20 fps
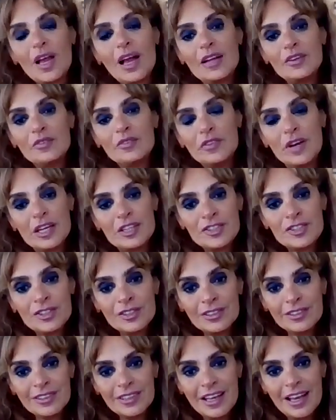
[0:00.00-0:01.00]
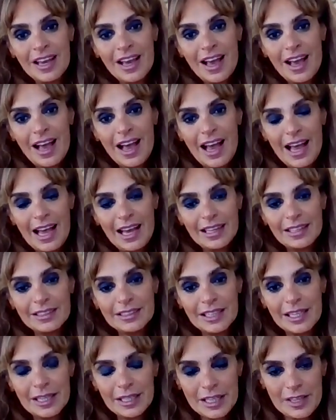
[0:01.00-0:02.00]
and fashion
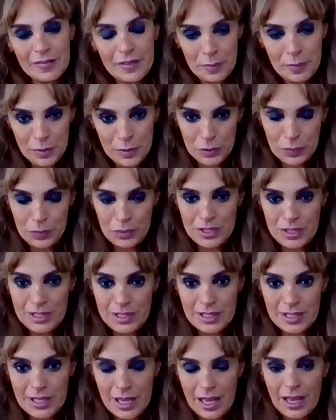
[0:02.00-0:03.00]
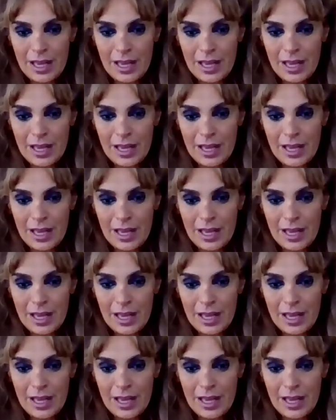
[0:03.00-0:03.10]
and give a purpose